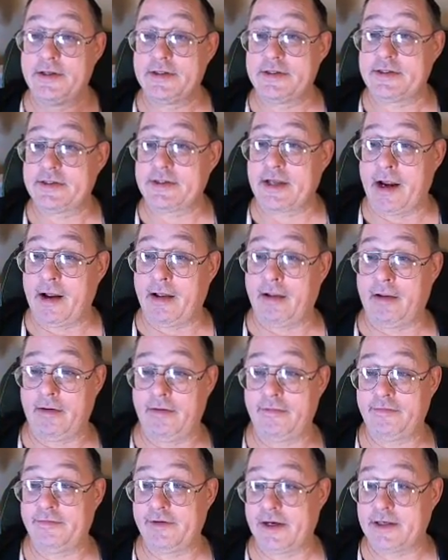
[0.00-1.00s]

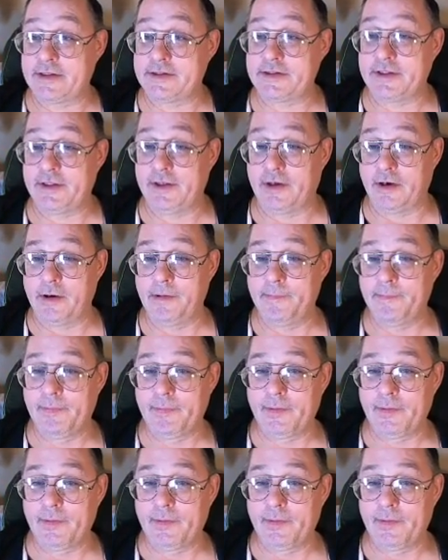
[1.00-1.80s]
style effects here.